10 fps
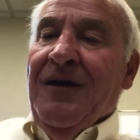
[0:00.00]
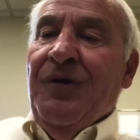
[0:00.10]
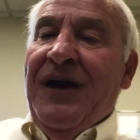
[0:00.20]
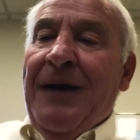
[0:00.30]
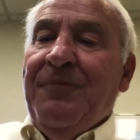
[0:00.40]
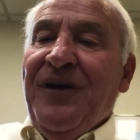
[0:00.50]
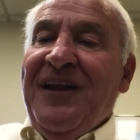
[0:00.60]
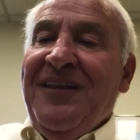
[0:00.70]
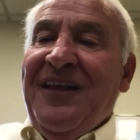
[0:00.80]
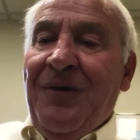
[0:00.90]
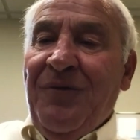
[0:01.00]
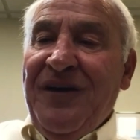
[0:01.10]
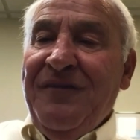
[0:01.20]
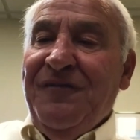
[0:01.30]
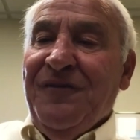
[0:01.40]
We operated that
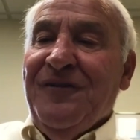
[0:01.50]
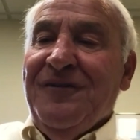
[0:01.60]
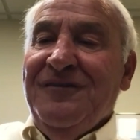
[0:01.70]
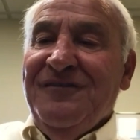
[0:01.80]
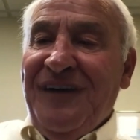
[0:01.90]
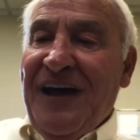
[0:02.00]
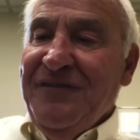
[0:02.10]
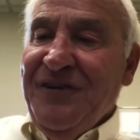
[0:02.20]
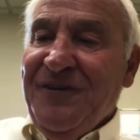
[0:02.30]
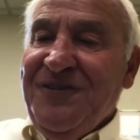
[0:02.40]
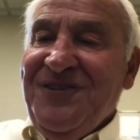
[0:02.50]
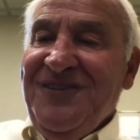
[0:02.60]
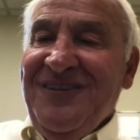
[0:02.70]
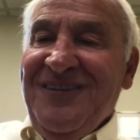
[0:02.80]
way for 5 years.